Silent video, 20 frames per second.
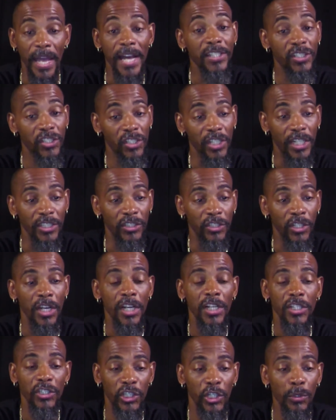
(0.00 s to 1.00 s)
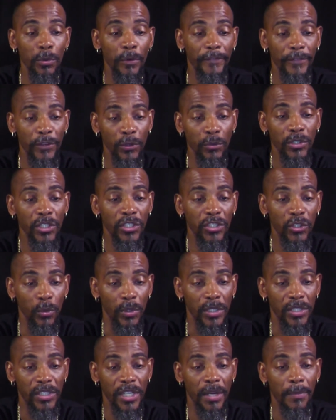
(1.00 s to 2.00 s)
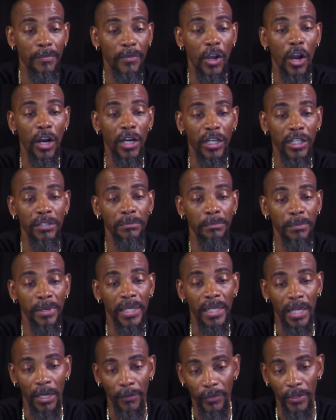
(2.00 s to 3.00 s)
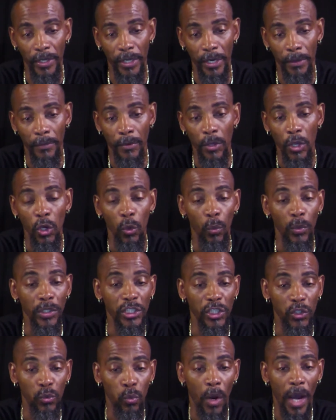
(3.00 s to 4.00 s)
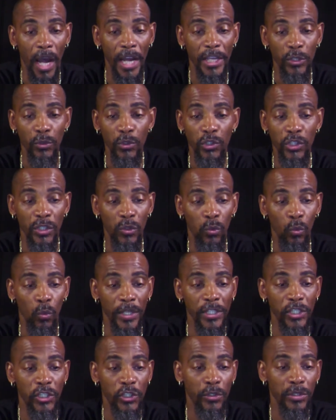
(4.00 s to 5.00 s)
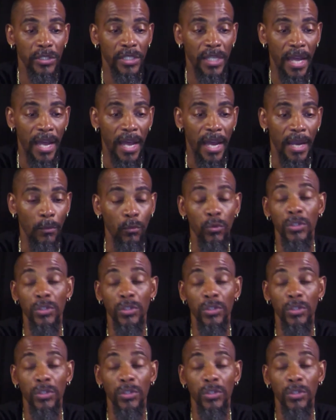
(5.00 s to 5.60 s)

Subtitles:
such, she refuses to accept there are good men out there, which is why you shouldn't waste your day